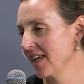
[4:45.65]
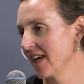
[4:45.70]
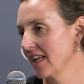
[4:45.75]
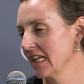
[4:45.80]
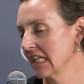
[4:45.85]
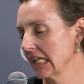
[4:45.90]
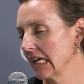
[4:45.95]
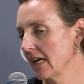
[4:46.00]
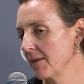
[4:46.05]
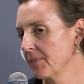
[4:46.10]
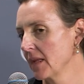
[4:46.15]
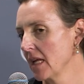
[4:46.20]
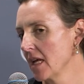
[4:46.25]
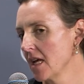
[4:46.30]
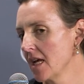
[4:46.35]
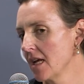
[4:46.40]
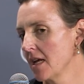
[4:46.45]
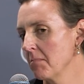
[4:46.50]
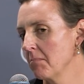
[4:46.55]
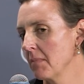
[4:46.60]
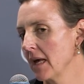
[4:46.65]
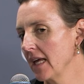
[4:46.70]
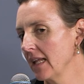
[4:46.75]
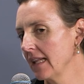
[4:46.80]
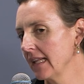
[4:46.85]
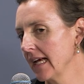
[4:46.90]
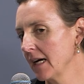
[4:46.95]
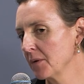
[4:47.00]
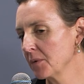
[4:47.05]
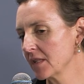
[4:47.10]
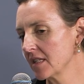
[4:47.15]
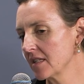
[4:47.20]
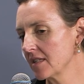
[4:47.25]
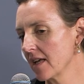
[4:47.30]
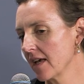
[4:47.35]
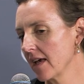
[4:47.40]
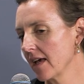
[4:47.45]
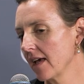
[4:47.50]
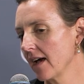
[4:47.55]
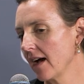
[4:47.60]
And mainly I would
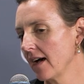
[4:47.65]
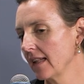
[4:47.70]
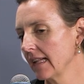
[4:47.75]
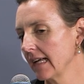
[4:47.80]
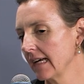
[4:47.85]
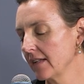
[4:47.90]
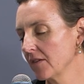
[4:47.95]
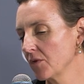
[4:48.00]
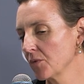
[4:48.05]
say I like